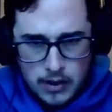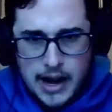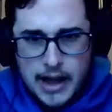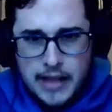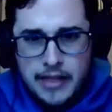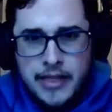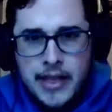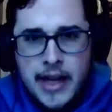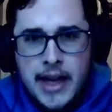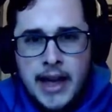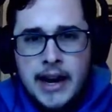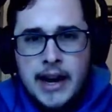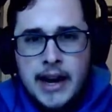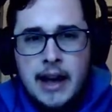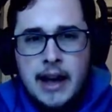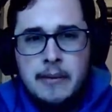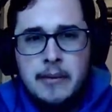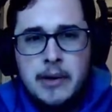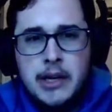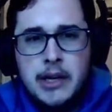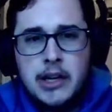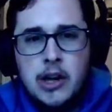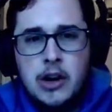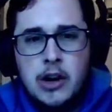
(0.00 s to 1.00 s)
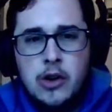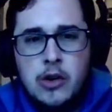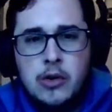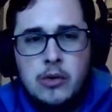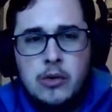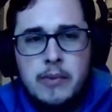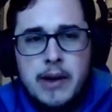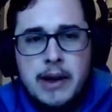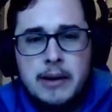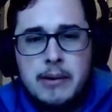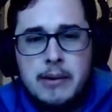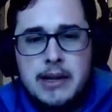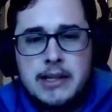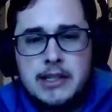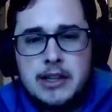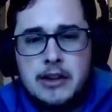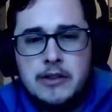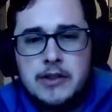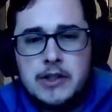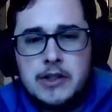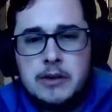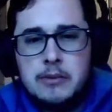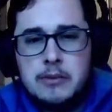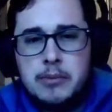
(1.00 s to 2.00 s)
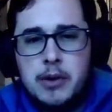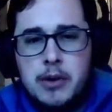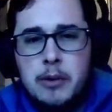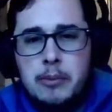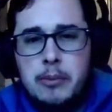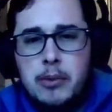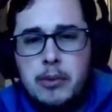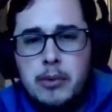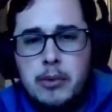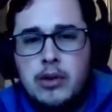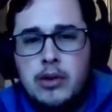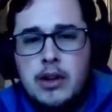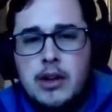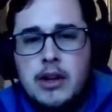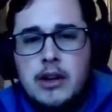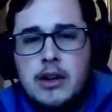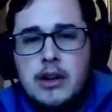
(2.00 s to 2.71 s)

And then I'm going to go make myself some purple